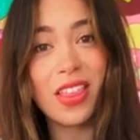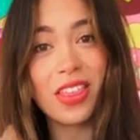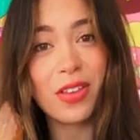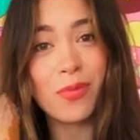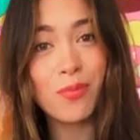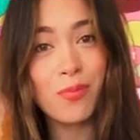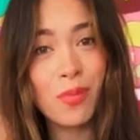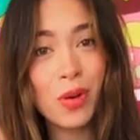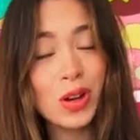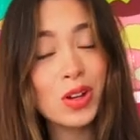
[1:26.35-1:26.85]
the
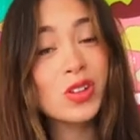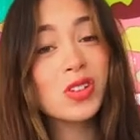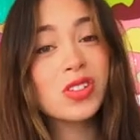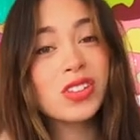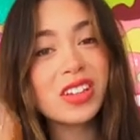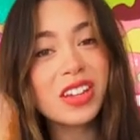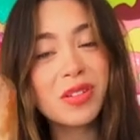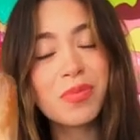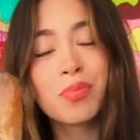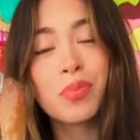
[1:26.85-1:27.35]

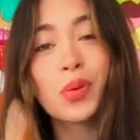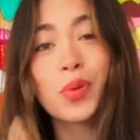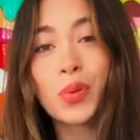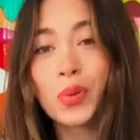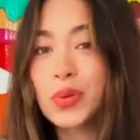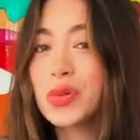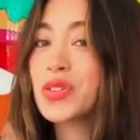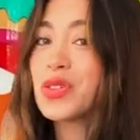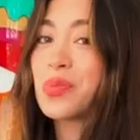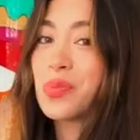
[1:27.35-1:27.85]
most
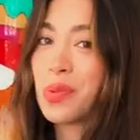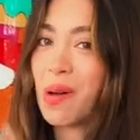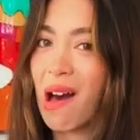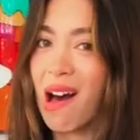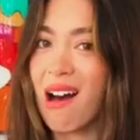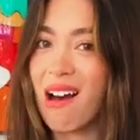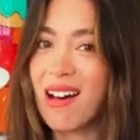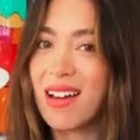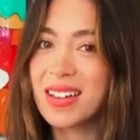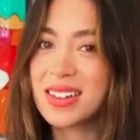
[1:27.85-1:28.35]
important
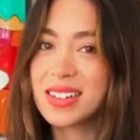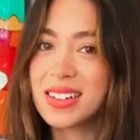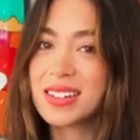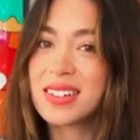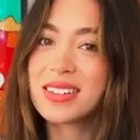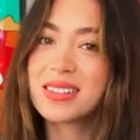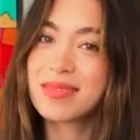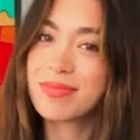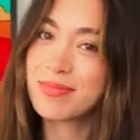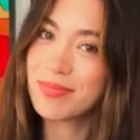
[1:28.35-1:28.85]
part,
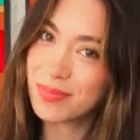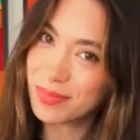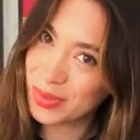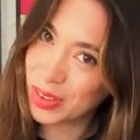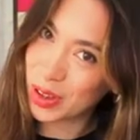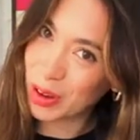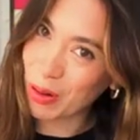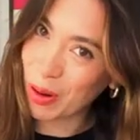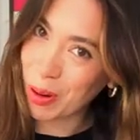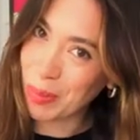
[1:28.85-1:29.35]

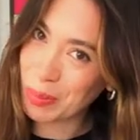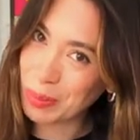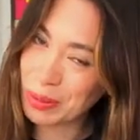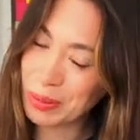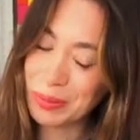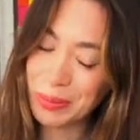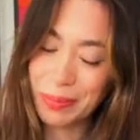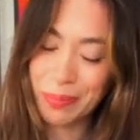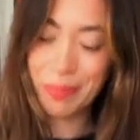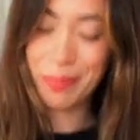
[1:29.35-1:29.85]
the crumble.